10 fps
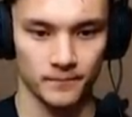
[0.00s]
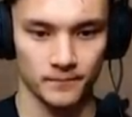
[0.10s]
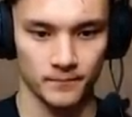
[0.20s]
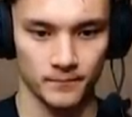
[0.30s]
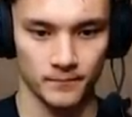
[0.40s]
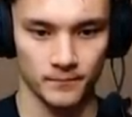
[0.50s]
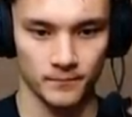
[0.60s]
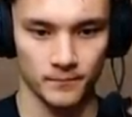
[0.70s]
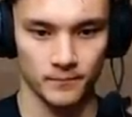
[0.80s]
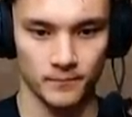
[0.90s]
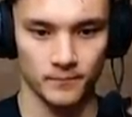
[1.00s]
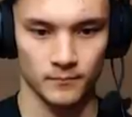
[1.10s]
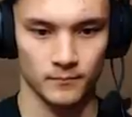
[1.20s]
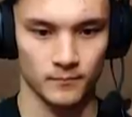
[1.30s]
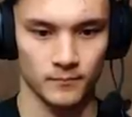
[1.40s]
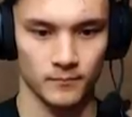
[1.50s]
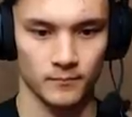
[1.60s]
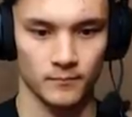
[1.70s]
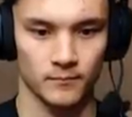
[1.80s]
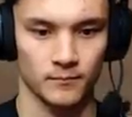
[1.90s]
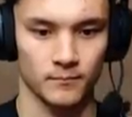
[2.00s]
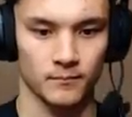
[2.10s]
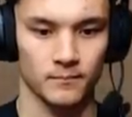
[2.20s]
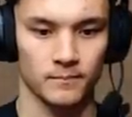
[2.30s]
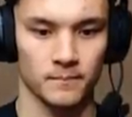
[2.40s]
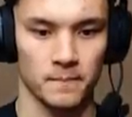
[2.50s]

(silence)